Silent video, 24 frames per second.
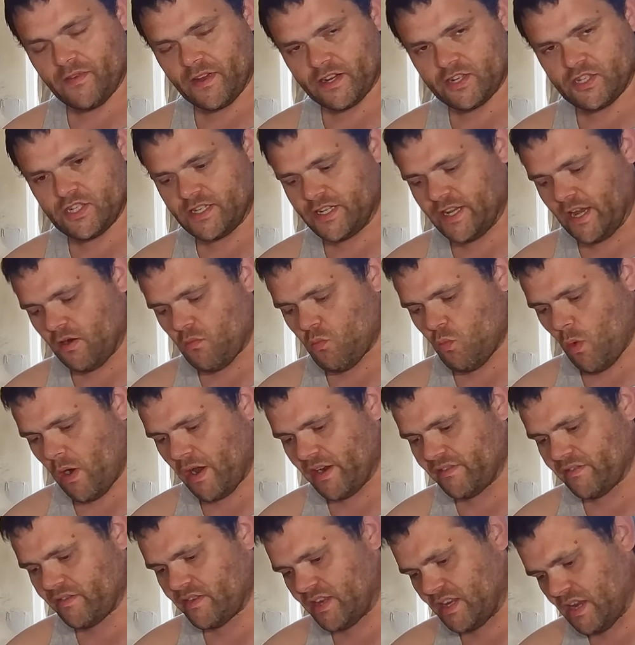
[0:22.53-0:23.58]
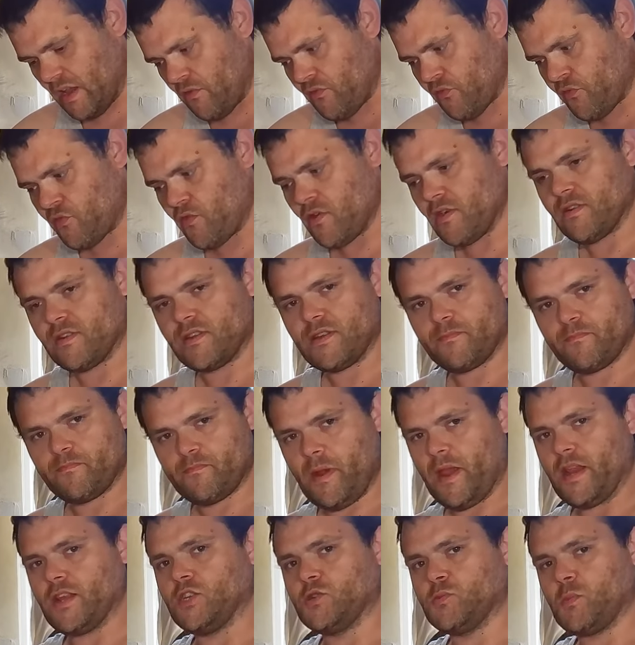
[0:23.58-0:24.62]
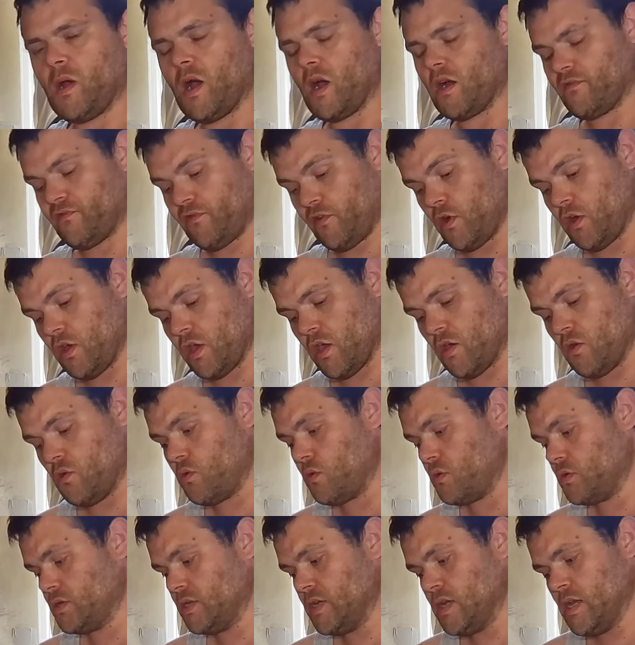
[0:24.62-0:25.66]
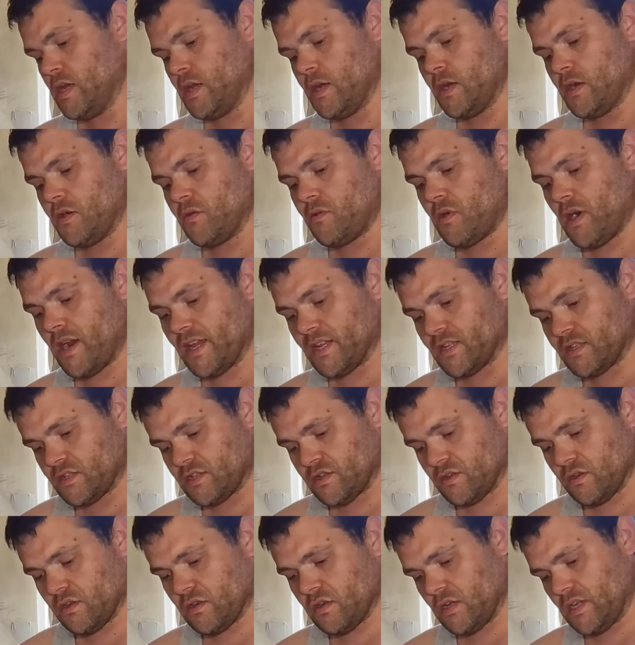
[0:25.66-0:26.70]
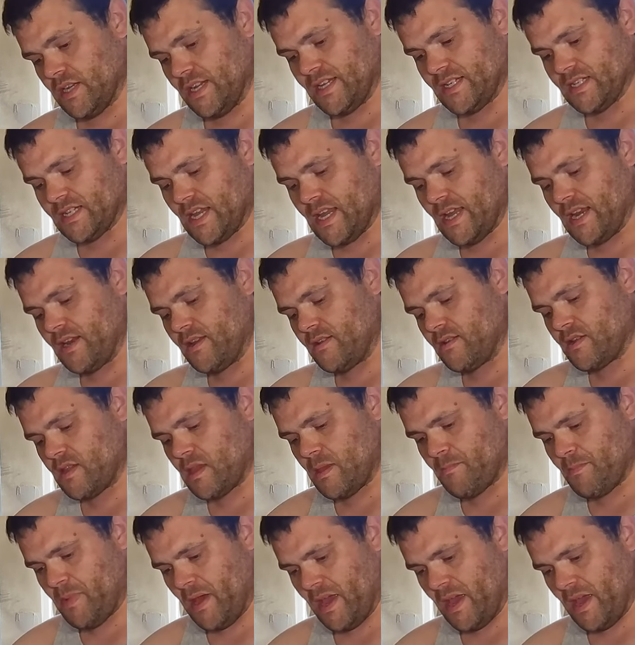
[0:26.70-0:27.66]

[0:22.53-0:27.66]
actually done one different benchmark for you. Right, so let's get into the